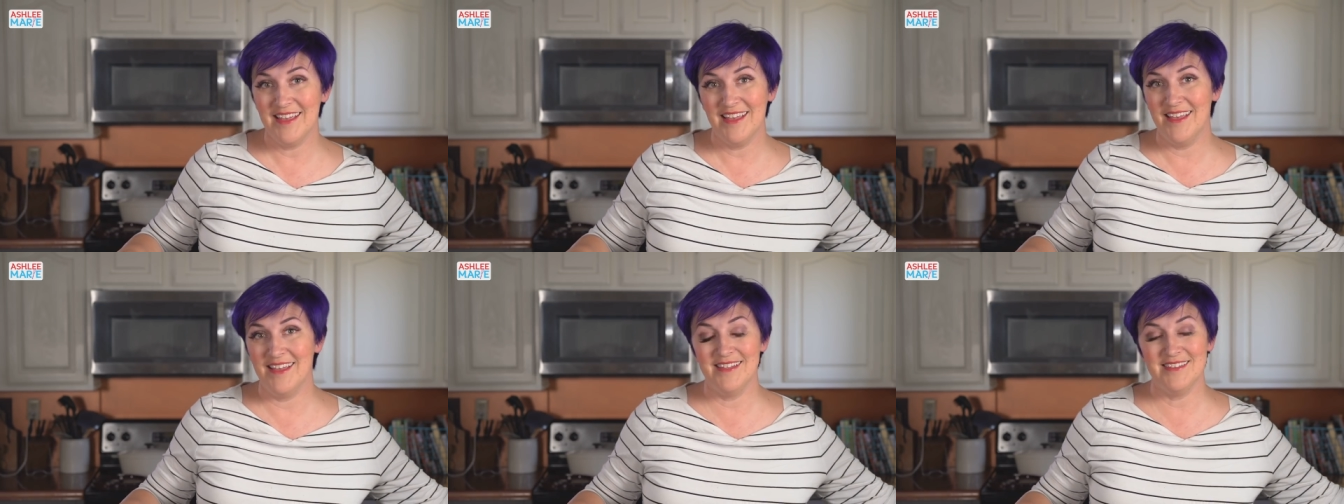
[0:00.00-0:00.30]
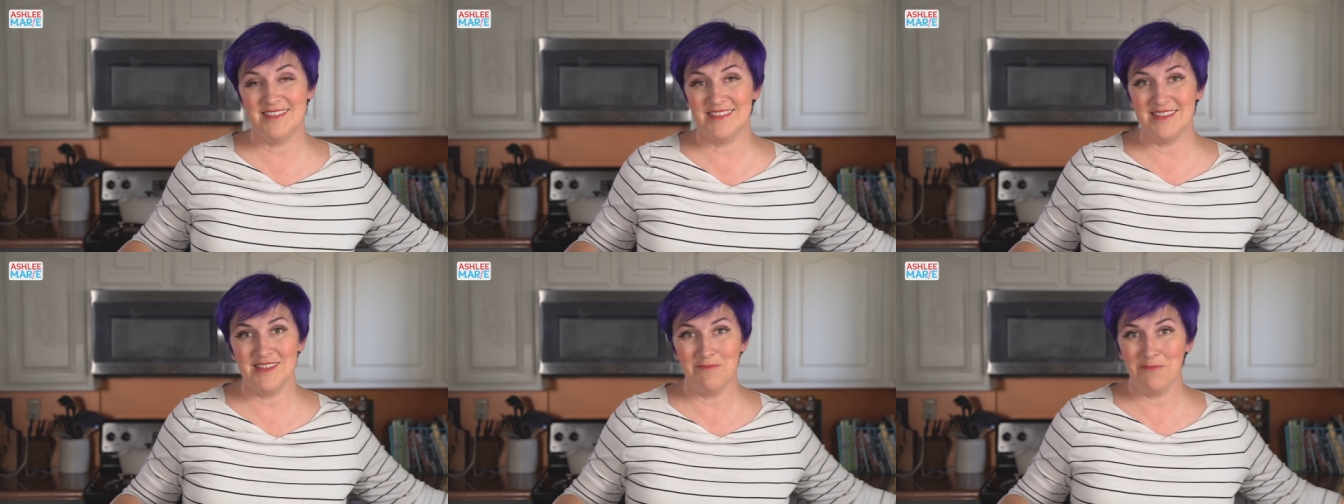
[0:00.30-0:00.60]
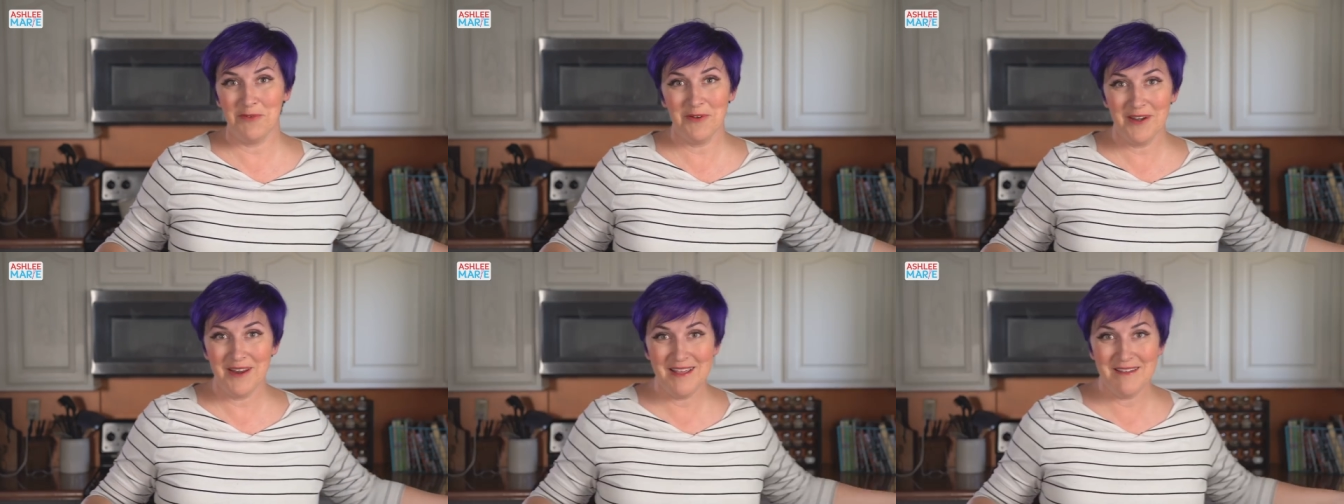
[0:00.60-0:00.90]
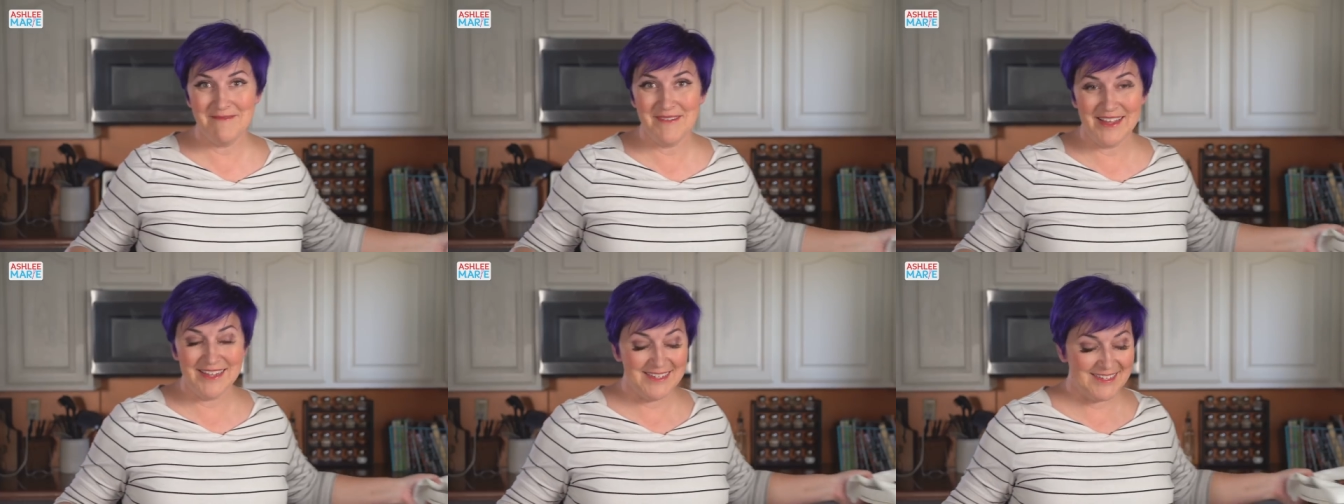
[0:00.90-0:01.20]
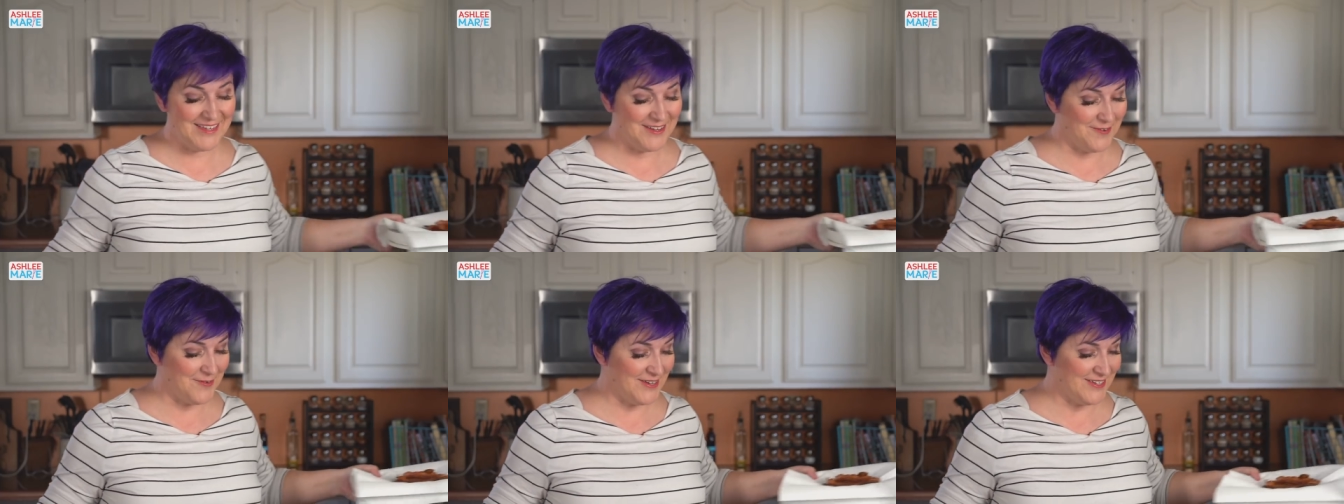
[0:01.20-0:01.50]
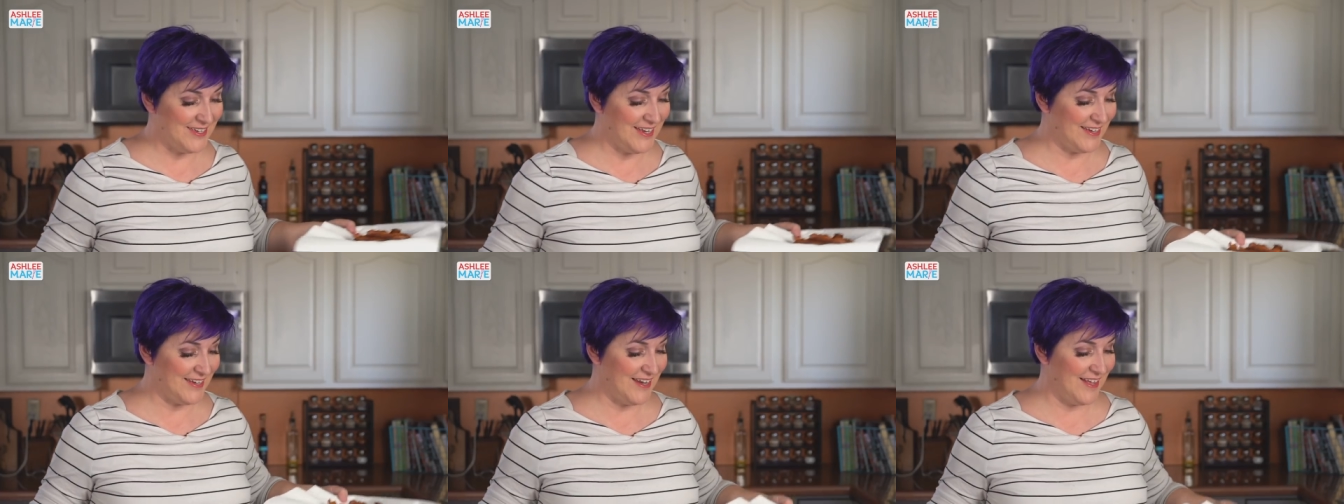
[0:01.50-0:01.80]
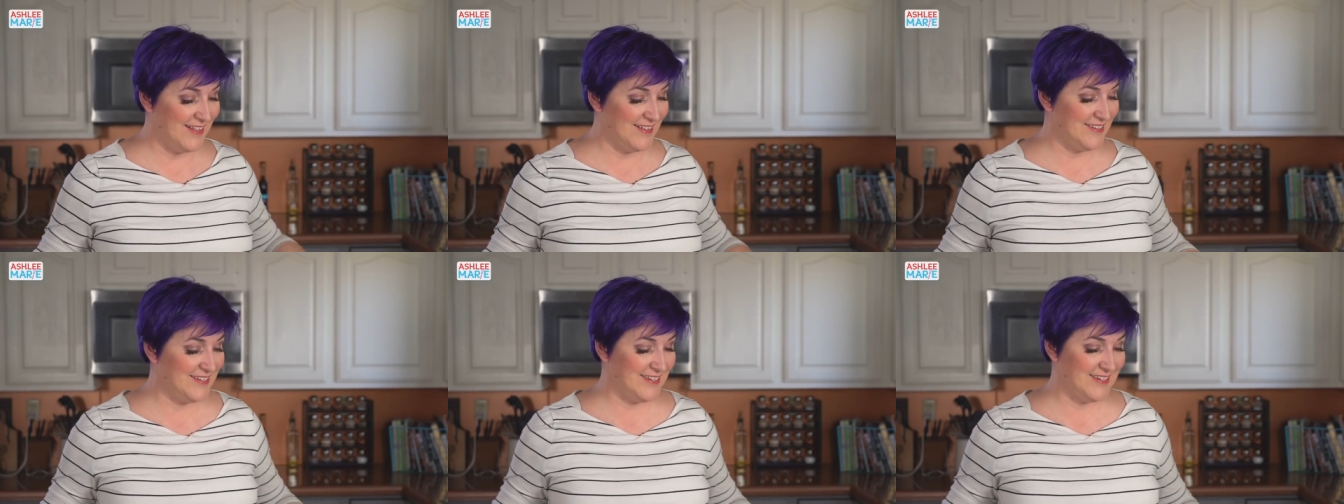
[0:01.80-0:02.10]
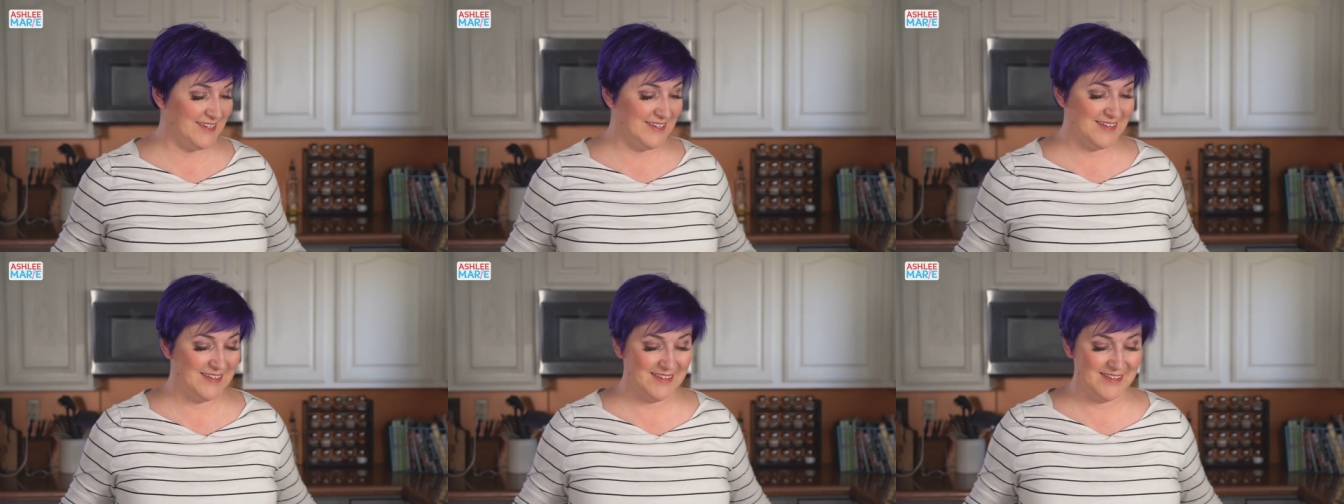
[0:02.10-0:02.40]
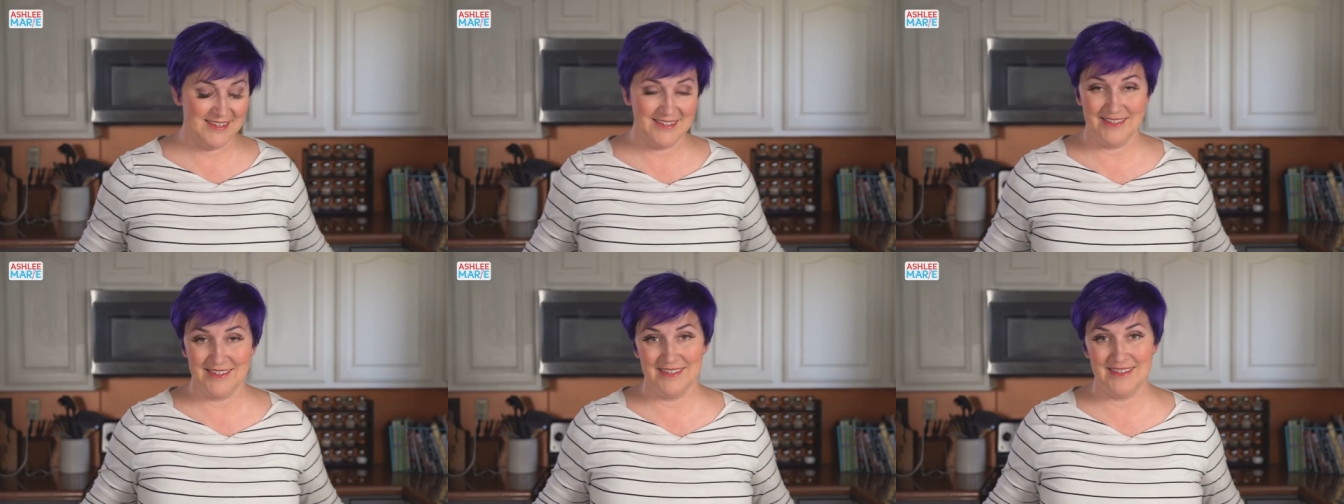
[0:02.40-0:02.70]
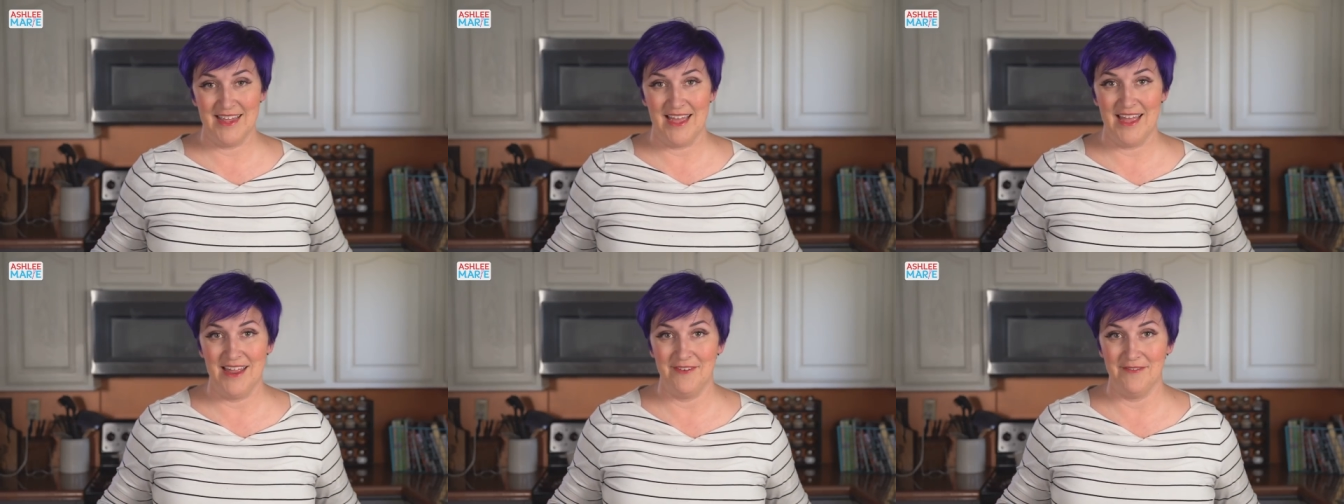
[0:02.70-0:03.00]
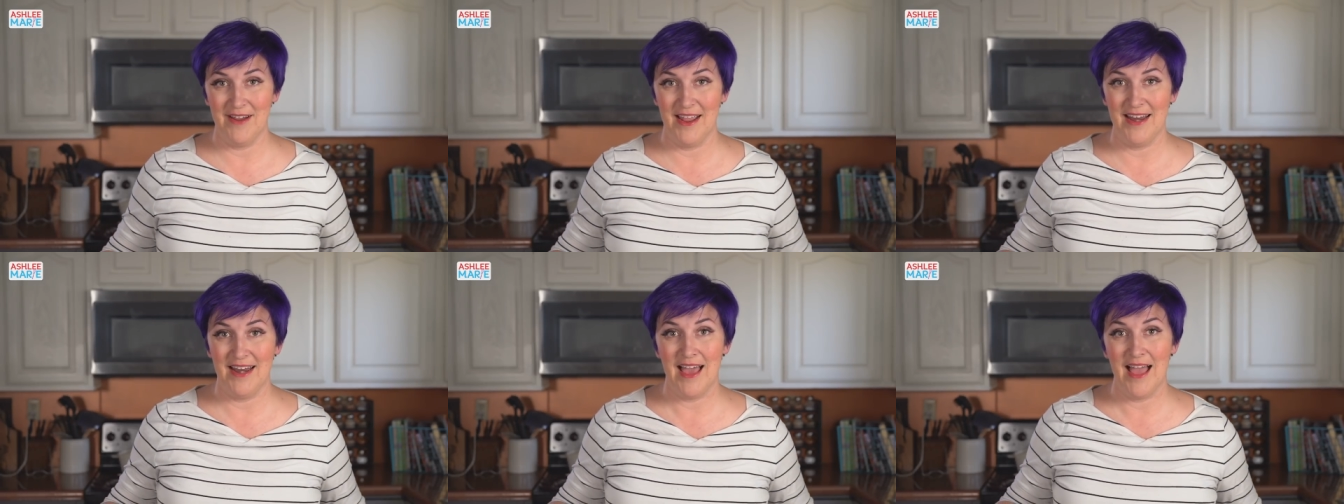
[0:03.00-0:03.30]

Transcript: it's pretty amazing what technology has done, right?